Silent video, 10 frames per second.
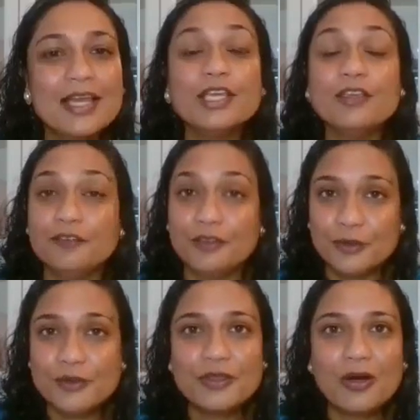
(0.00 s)
If
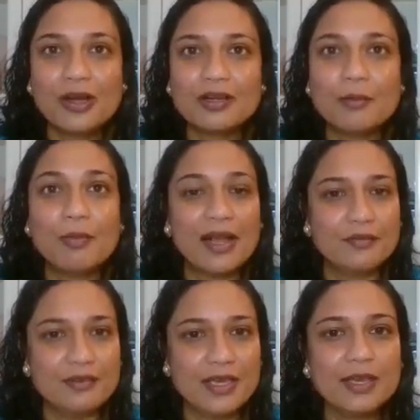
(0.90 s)
you thought my
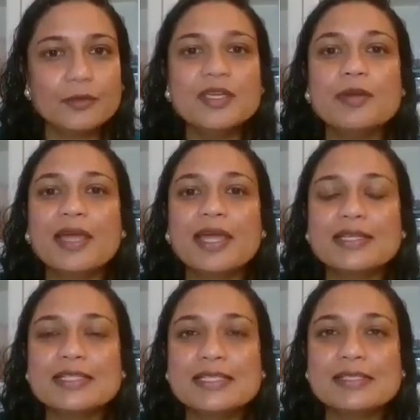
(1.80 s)
VIP
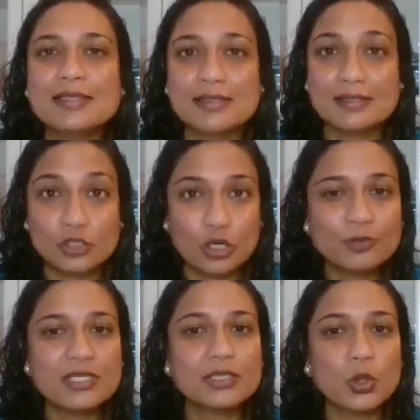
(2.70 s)
amenities
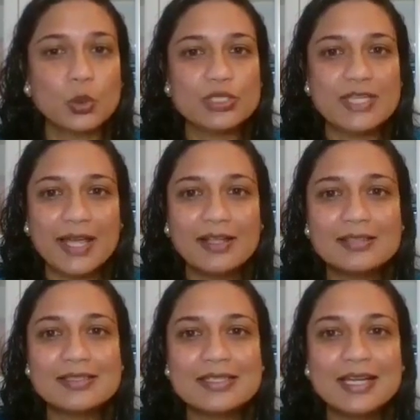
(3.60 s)
stopped at
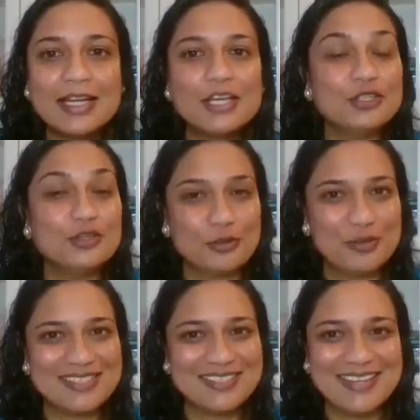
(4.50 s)
hotels, you're
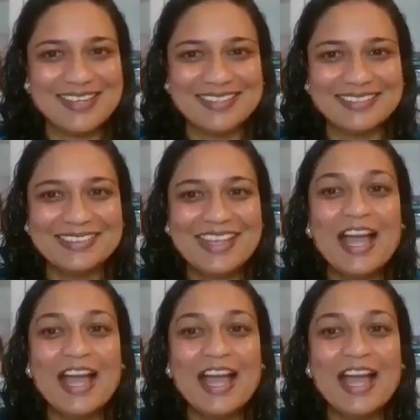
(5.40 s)
mistaken.